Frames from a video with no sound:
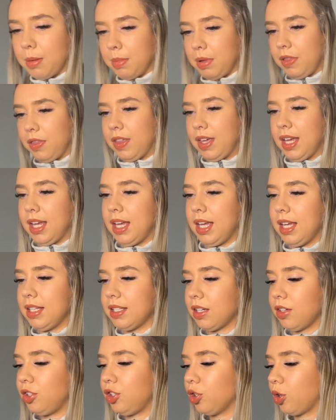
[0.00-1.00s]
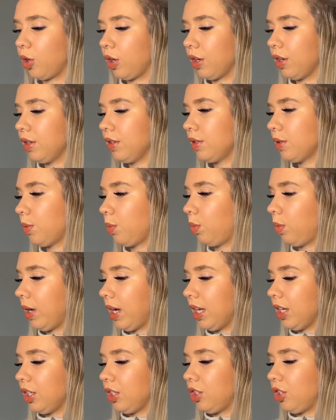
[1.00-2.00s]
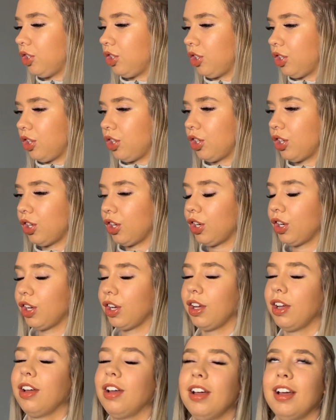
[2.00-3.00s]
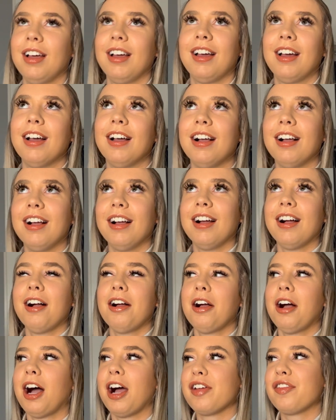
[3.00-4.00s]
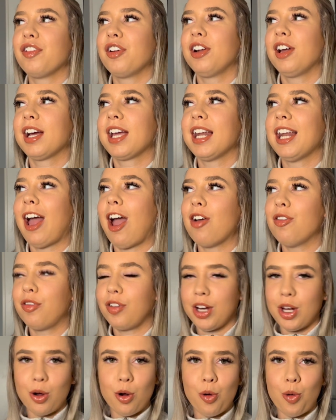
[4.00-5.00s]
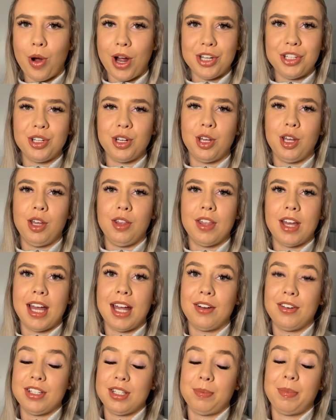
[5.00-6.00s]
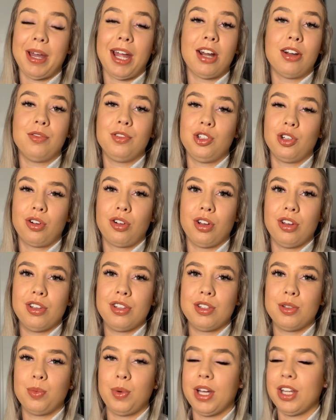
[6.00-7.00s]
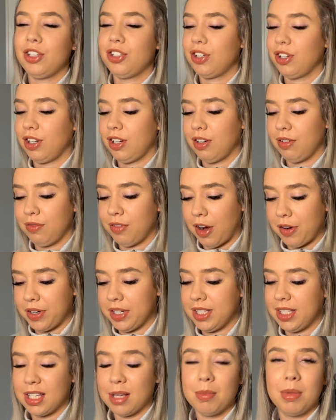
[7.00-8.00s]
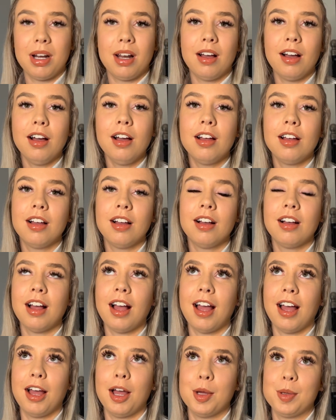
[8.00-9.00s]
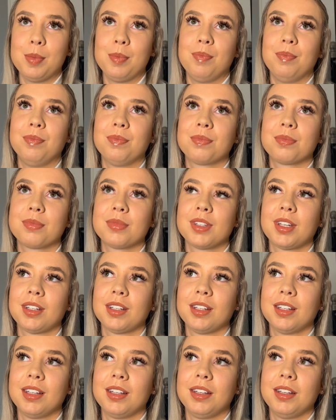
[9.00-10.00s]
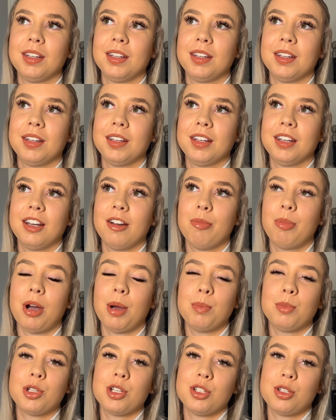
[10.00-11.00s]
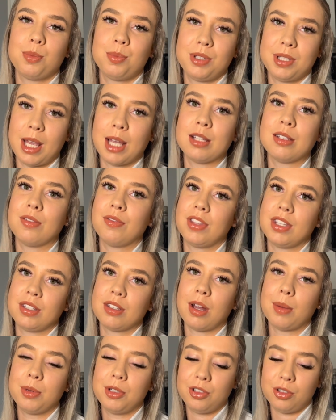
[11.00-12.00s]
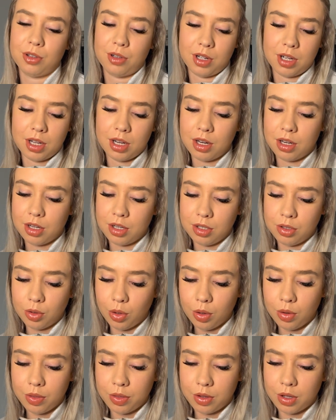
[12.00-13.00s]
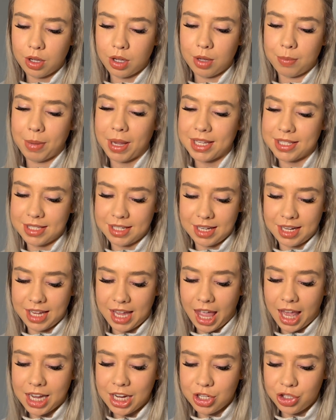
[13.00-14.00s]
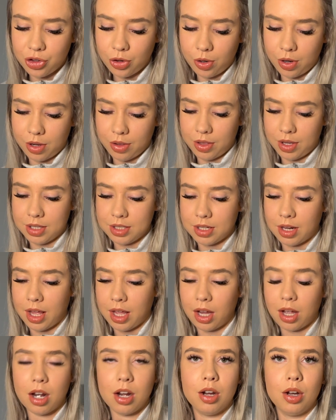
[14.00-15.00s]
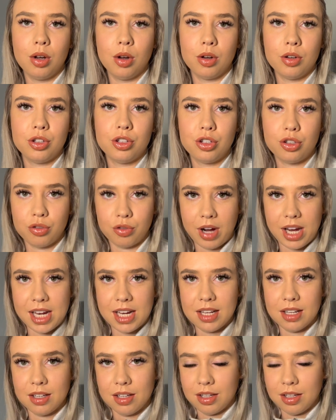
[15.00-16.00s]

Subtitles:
these joggers, which I feel like in every haul I do, there is a pair of joggers which are very similar. But I'm just obsessed with this type of jogger. Not the, basically, any jogger that's like straight